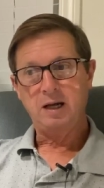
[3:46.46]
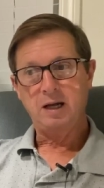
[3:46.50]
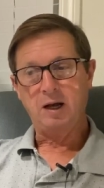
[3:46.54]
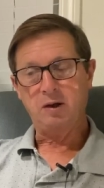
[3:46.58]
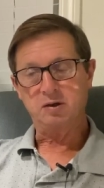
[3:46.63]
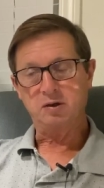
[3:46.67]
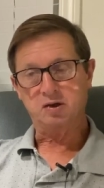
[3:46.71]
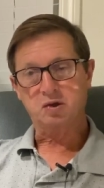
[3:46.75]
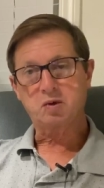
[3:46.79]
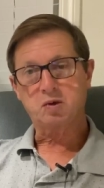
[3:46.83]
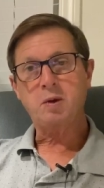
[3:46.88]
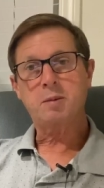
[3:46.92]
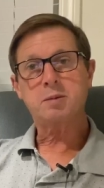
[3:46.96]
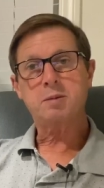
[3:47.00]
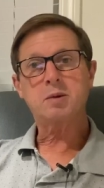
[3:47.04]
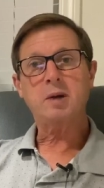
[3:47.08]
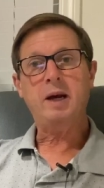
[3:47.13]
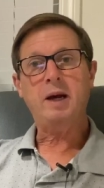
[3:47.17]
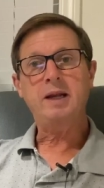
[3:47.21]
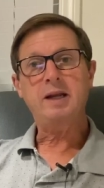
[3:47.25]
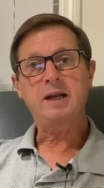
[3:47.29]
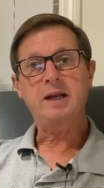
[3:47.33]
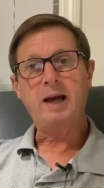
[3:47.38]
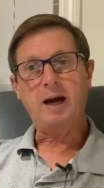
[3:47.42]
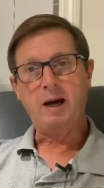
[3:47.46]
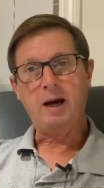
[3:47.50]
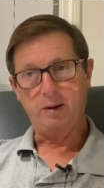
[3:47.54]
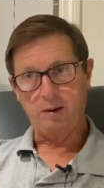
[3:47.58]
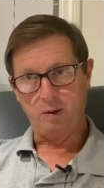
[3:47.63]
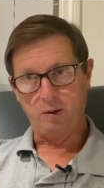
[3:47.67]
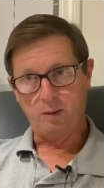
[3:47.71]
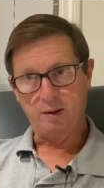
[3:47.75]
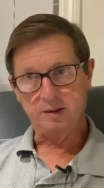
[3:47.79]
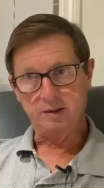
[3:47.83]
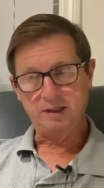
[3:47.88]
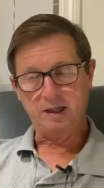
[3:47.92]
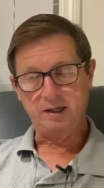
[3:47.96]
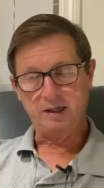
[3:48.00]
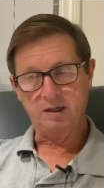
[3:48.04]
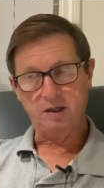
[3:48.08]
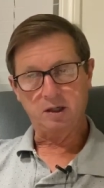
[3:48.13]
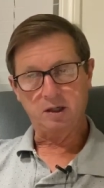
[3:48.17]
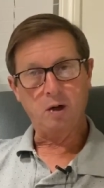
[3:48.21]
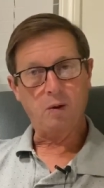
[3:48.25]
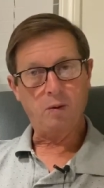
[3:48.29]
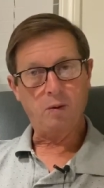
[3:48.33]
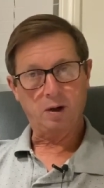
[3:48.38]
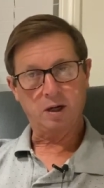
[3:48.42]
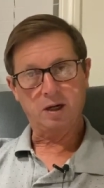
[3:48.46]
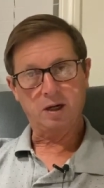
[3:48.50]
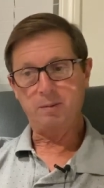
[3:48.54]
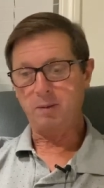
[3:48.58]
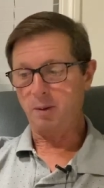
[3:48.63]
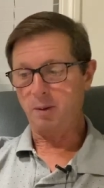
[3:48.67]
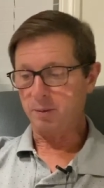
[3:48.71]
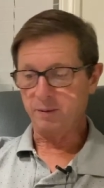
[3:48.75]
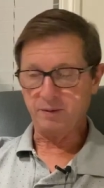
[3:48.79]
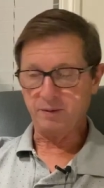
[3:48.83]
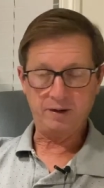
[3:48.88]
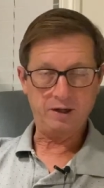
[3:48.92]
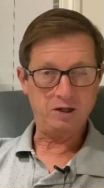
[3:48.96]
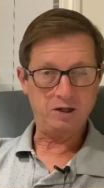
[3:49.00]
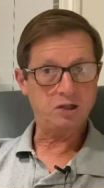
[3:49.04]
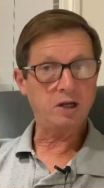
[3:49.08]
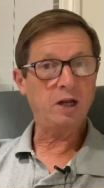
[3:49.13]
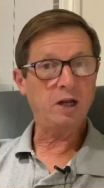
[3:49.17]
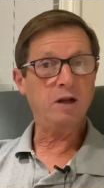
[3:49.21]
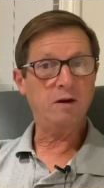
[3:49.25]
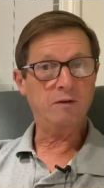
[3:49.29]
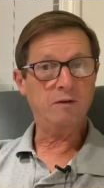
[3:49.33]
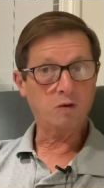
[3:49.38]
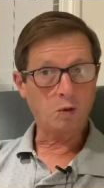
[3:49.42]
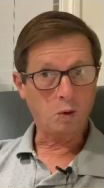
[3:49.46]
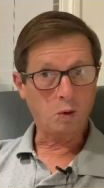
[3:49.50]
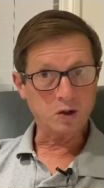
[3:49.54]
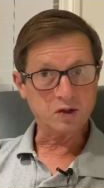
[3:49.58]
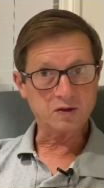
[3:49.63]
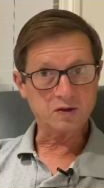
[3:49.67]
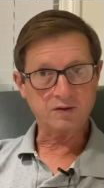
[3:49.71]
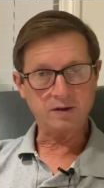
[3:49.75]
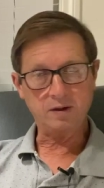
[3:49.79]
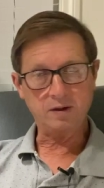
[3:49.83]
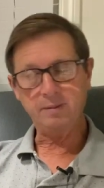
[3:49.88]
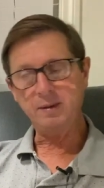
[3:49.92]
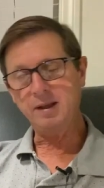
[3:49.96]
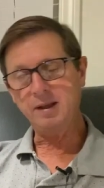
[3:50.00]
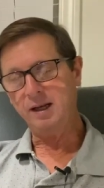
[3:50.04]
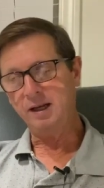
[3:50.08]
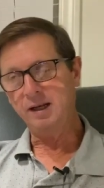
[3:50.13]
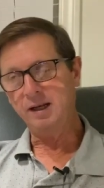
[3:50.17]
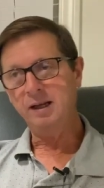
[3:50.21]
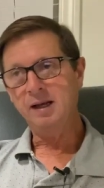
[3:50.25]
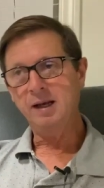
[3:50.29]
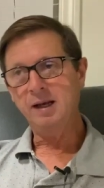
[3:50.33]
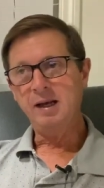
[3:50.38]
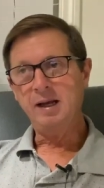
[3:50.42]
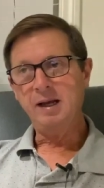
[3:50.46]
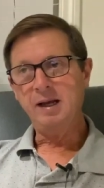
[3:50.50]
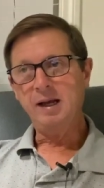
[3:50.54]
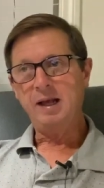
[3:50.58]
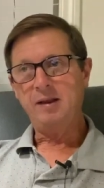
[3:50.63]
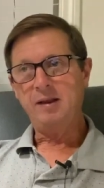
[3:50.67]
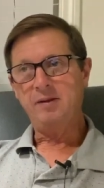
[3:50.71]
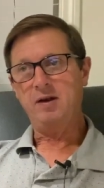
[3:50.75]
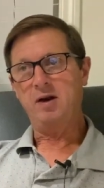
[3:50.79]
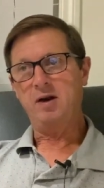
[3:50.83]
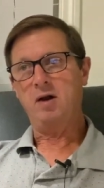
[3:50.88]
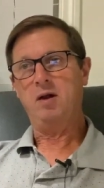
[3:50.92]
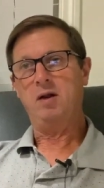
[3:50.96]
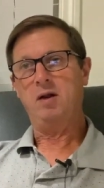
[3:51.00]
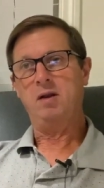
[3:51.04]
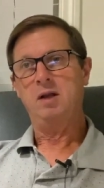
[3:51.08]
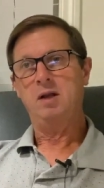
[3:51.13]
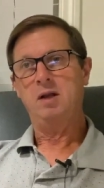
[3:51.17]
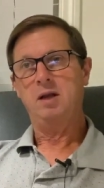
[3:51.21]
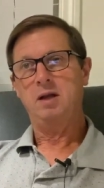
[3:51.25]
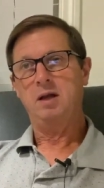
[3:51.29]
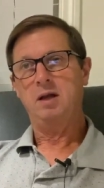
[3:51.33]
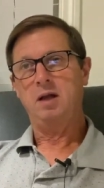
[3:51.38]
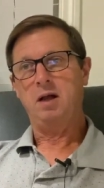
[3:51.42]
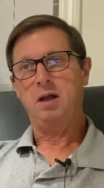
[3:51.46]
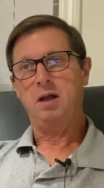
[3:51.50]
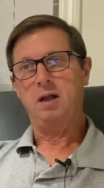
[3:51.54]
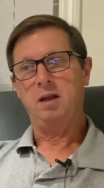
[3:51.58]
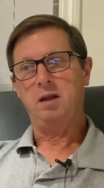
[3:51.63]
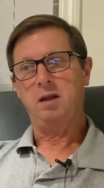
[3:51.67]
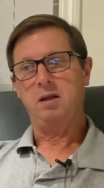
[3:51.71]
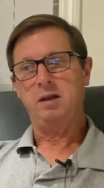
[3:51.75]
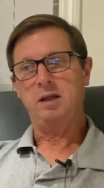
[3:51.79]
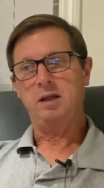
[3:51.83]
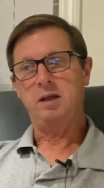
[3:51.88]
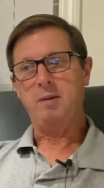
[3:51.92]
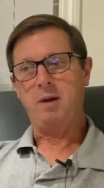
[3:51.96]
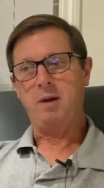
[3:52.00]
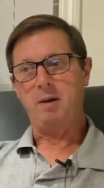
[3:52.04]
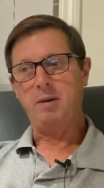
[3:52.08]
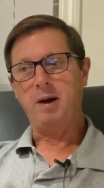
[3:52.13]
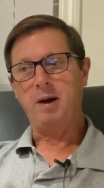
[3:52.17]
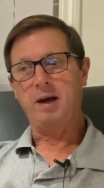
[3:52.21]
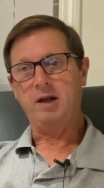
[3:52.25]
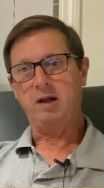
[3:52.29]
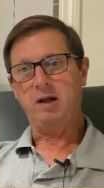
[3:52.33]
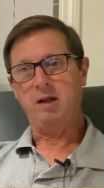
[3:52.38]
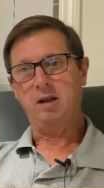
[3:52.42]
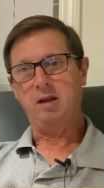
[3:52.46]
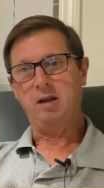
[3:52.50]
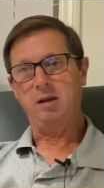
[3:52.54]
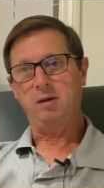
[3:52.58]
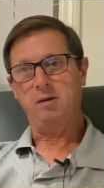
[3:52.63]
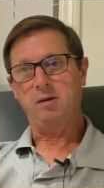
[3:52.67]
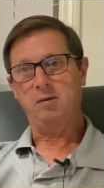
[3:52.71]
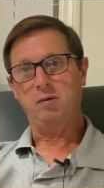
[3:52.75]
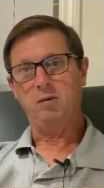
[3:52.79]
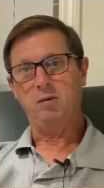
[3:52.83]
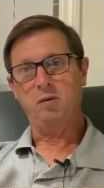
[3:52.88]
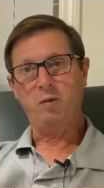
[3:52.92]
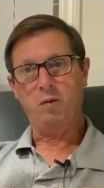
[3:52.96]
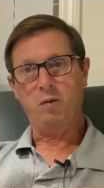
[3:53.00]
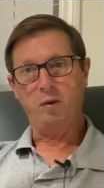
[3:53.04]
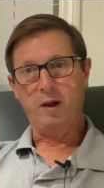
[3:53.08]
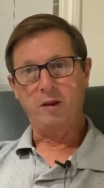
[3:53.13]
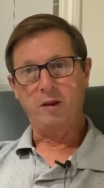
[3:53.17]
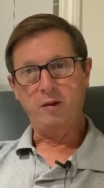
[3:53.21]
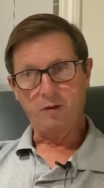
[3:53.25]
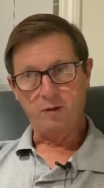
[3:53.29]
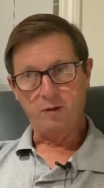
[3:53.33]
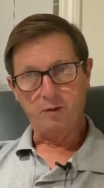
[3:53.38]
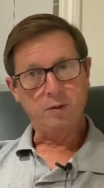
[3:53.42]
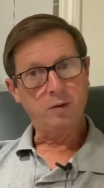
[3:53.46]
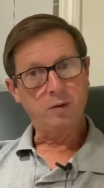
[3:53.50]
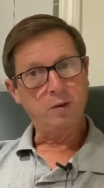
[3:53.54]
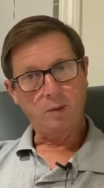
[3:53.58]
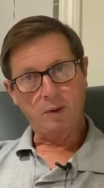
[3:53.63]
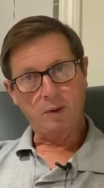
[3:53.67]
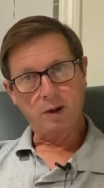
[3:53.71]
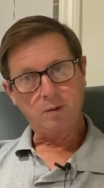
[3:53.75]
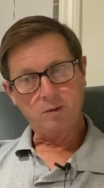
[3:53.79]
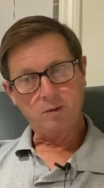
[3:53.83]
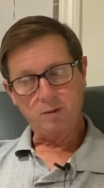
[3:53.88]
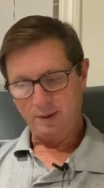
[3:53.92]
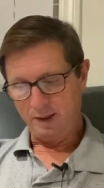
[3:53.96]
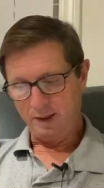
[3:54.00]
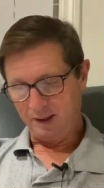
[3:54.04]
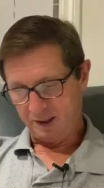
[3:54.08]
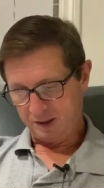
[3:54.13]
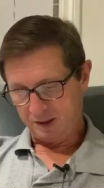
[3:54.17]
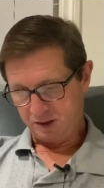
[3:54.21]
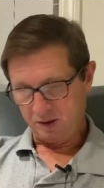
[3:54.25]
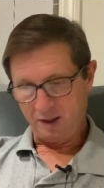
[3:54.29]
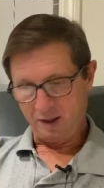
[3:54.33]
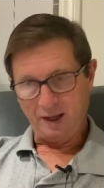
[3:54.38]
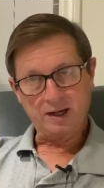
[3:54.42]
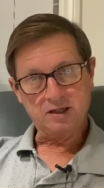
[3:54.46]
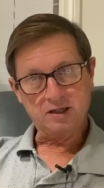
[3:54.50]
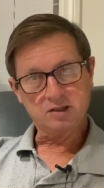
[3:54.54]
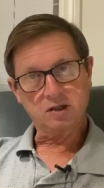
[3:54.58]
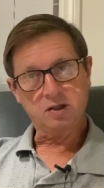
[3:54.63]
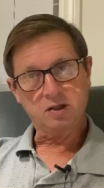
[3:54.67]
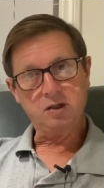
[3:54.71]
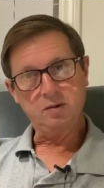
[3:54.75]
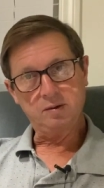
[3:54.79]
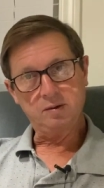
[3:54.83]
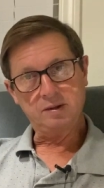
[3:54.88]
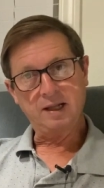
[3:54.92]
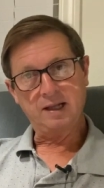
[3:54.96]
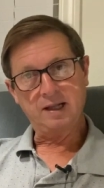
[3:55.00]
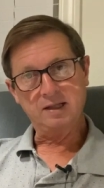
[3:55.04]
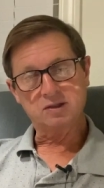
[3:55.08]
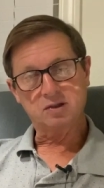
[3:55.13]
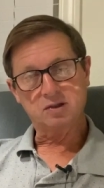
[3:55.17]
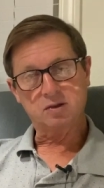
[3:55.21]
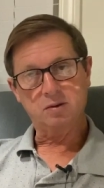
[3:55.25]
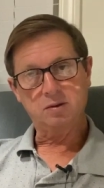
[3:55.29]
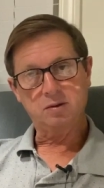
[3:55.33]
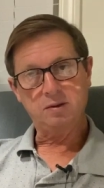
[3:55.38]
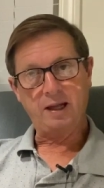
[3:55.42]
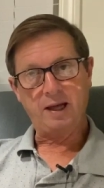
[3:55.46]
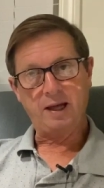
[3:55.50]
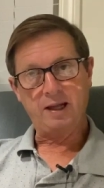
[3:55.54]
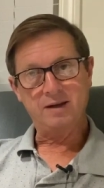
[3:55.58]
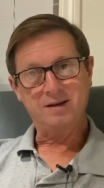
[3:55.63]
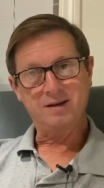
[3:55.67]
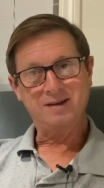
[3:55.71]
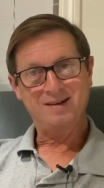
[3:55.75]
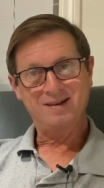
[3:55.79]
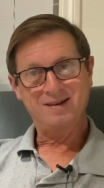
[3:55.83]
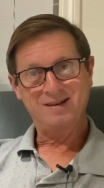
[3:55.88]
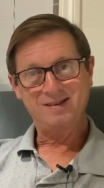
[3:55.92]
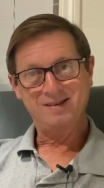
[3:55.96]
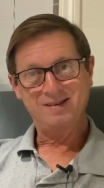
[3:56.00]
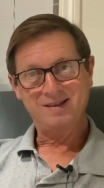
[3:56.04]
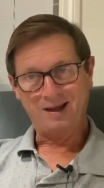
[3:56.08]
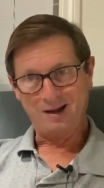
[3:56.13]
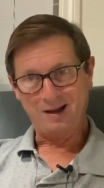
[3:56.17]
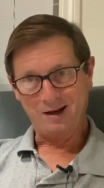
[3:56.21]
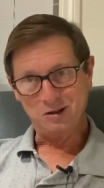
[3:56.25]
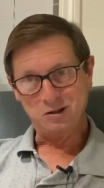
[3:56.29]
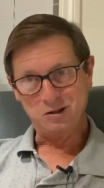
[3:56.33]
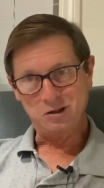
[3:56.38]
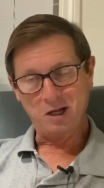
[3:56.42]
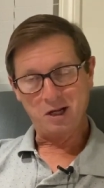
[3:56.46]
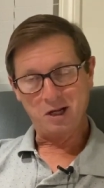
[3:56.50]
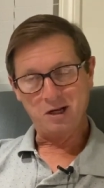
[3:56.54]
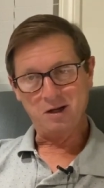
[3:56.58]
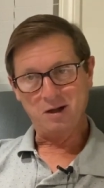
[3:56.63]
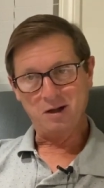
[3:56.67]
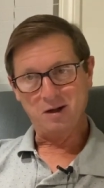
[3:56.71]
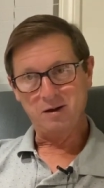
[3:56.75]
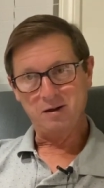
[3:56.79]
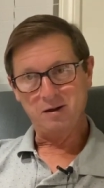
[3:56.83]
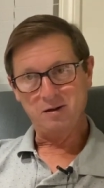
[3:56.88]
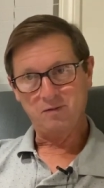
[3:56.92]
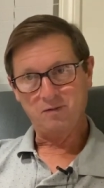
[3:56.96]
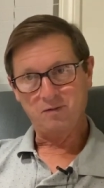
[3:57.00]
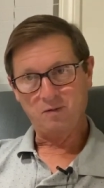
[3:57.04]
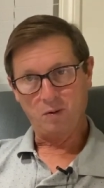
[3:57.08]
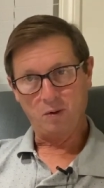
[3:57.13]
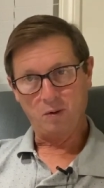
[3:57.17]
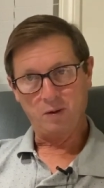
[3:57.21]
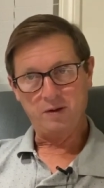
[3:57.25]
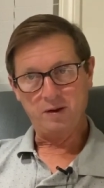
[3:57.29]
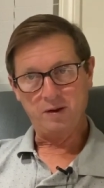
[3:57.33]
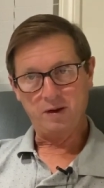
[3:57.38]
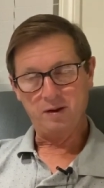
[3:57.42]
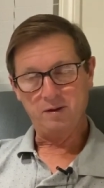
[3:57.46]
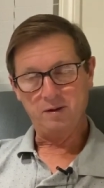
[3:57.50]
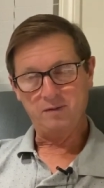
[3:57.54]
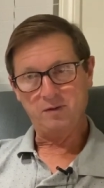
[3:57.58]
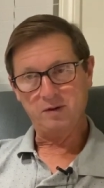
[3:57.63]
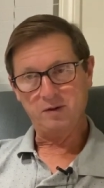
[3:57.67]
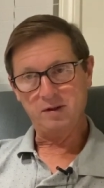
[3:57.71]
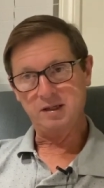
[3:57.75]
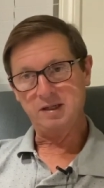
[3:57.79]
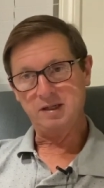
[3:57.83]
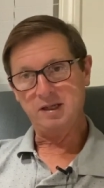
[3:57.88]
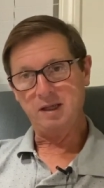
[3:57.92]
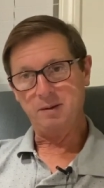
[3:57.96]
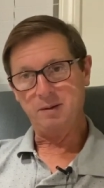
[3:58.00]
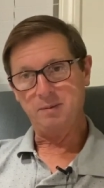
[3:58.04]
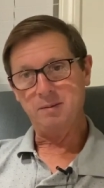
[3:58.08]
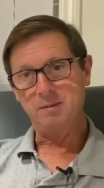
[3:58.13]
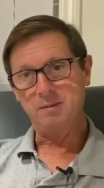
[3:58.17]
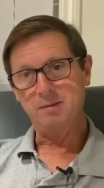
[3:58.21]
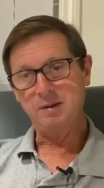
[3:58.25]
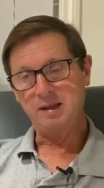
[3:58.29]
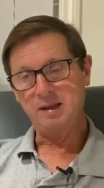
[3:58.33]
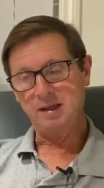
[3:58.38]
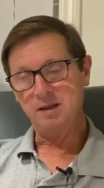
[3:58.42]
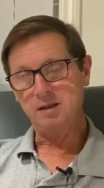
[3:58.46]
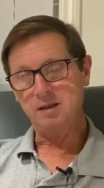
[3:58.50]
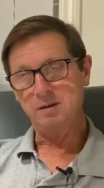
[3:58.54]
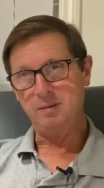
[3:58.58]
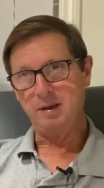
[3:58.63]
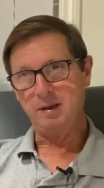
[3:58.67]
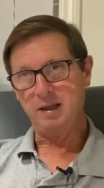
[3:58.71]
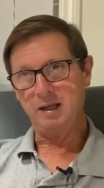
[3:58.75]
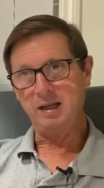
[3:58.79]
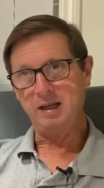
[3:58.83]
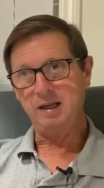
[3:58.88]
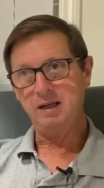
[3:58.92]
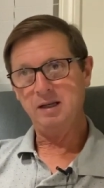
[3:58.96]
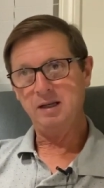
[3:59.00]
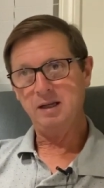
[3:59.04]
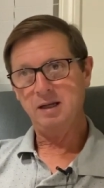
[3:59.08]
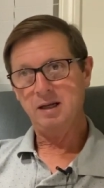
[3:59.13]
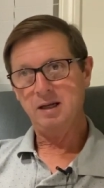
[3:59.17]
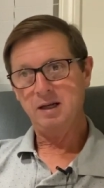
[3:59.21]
I'll script write how I want that to go. I'll come up with an agenda, of course, for the meeting. Then I'll I'll in my mind I'll run through what it would be like to execute that that that agenda for the for the team in the meeting.